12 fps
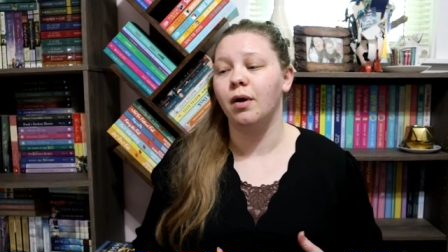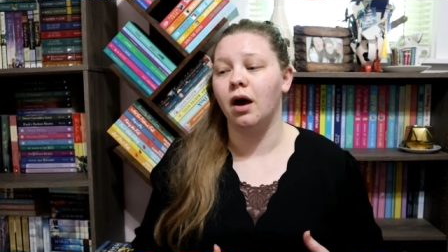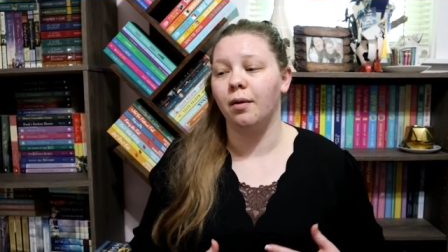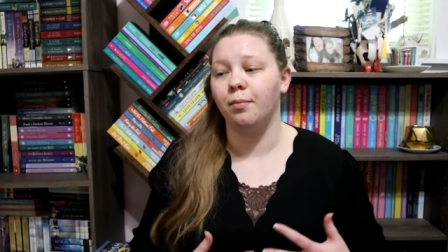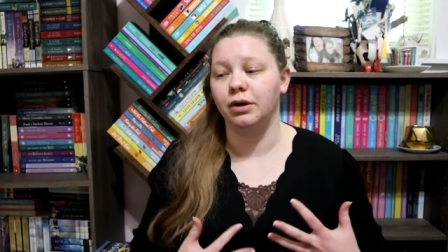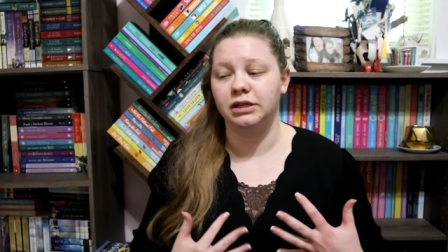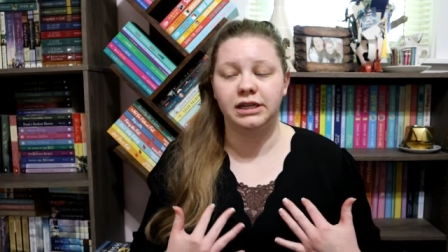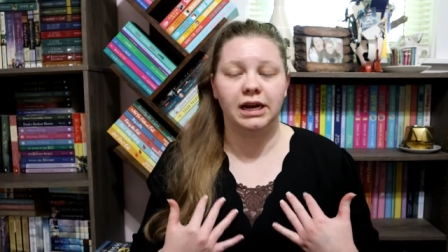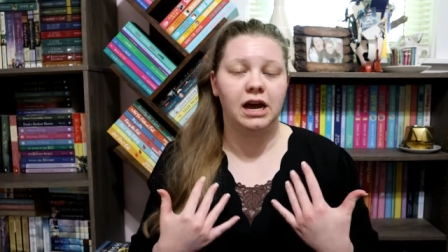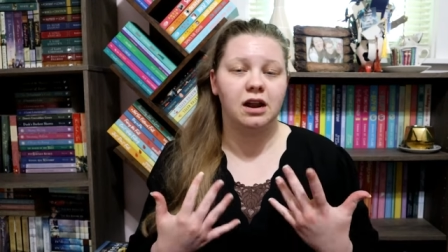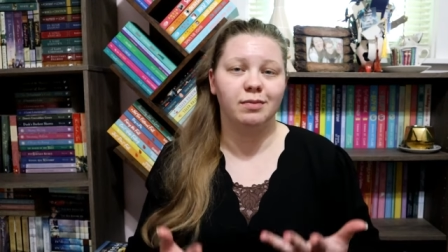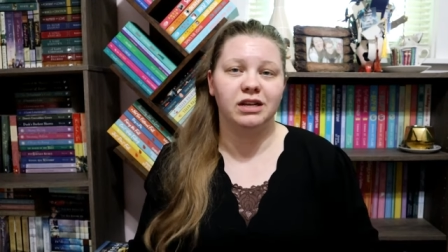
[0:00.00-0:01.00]
uh, books that
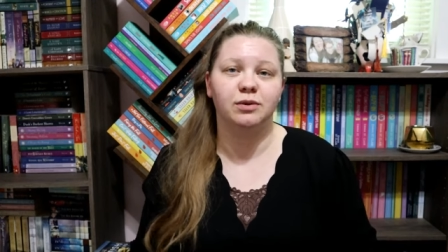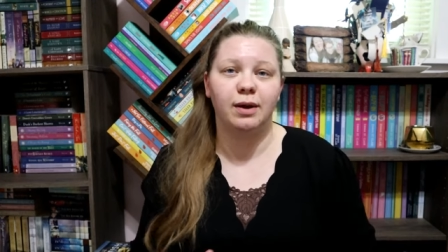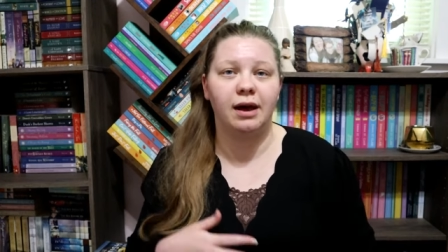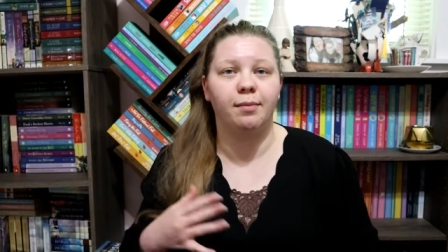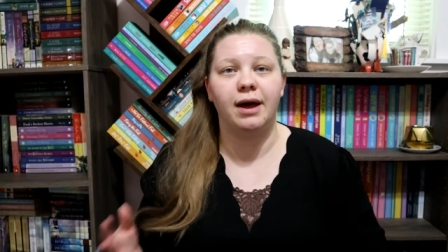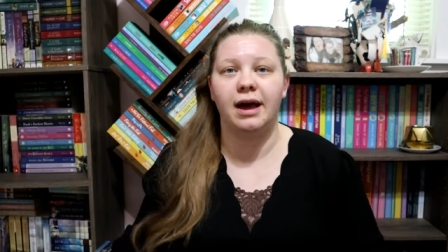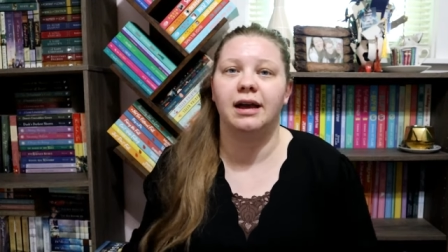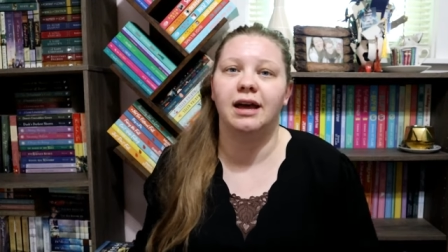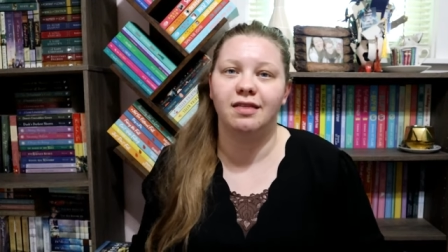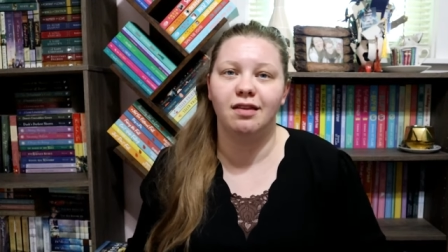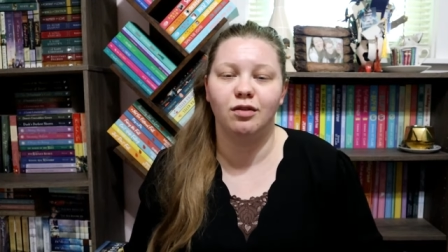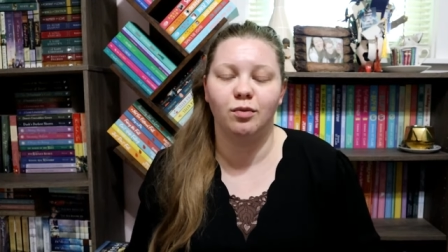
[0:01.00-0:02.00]
I got in my swag bag
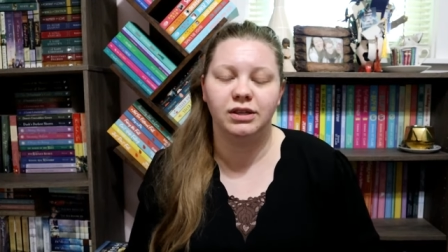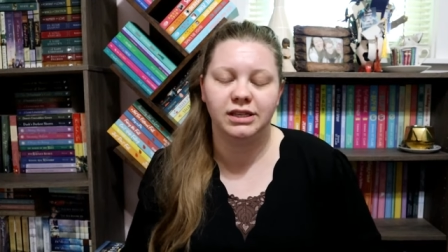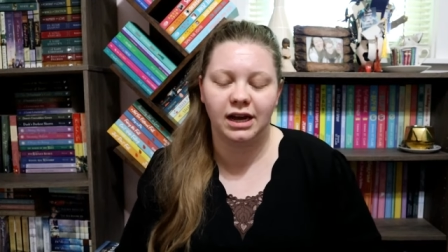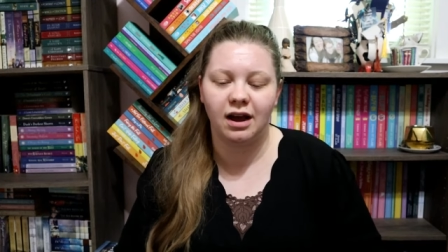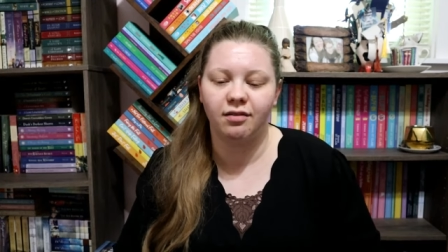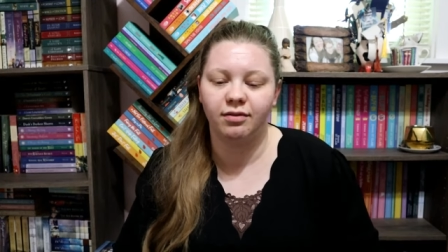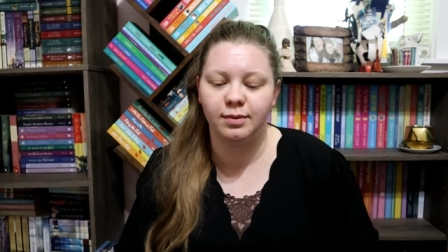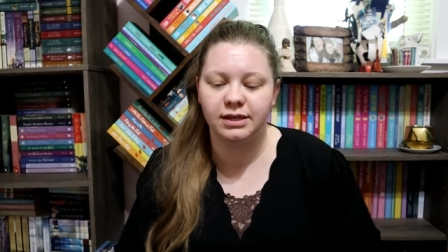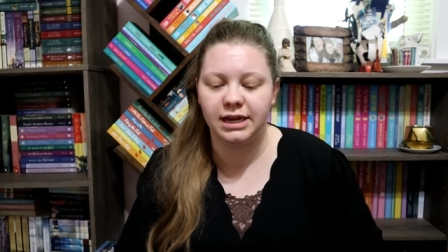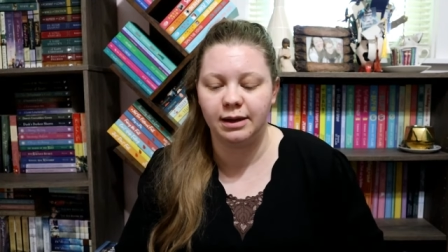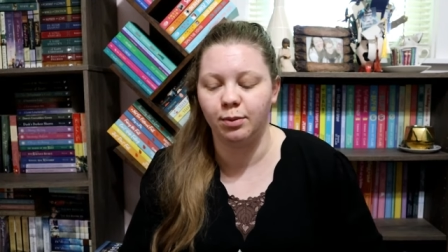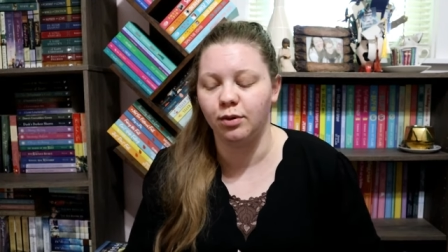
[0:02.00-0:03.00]
and then the ones I got from the
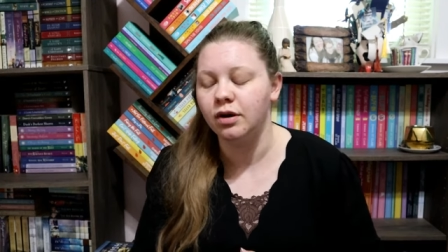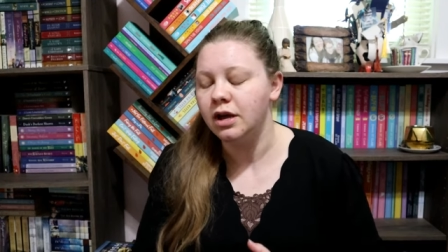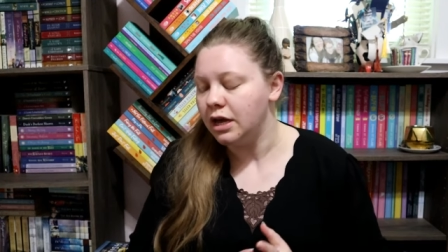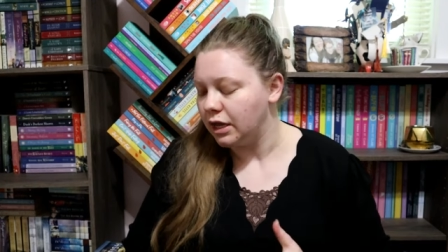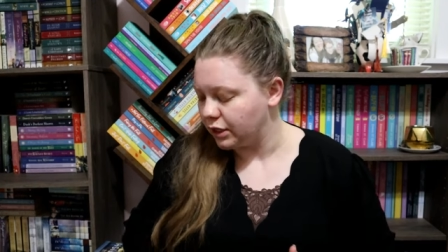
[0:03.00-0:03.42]
table.